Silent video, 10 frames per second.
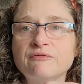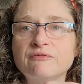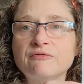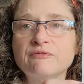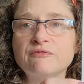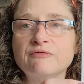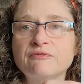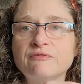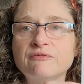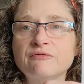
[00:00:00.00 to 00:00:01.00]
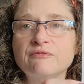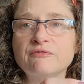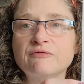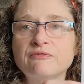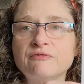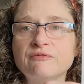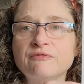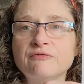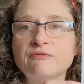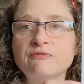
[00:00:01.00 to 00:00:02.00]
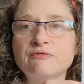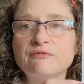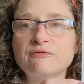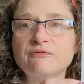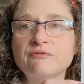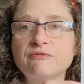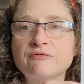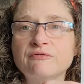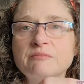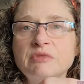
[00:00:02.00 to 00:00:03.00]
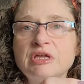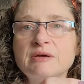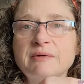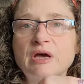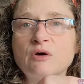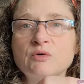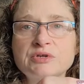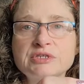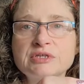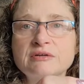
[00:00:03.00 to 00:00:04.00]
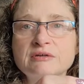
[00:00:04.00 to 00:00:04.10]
It doesn't need to be. It can definitely be about